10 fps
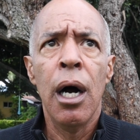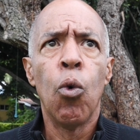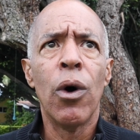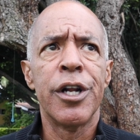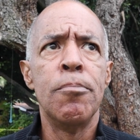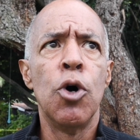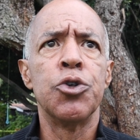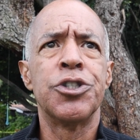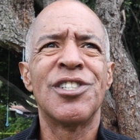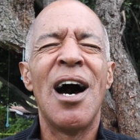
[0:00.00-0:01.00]
One of the
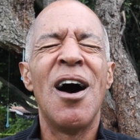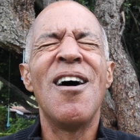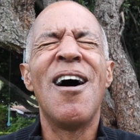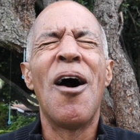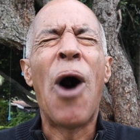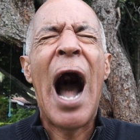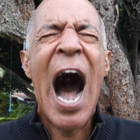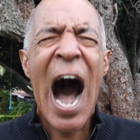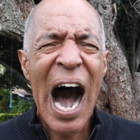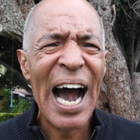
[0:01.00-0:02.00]
most
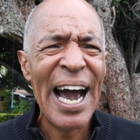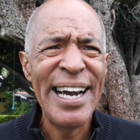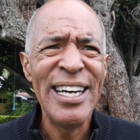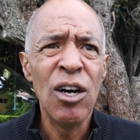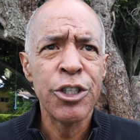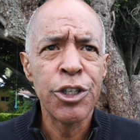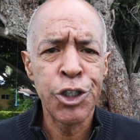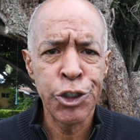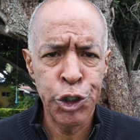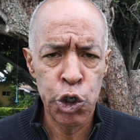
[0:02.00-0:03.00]
high
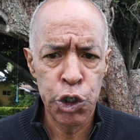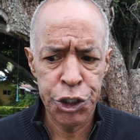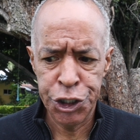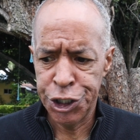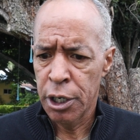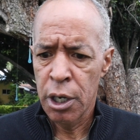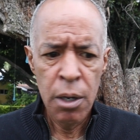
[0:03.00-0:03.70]
search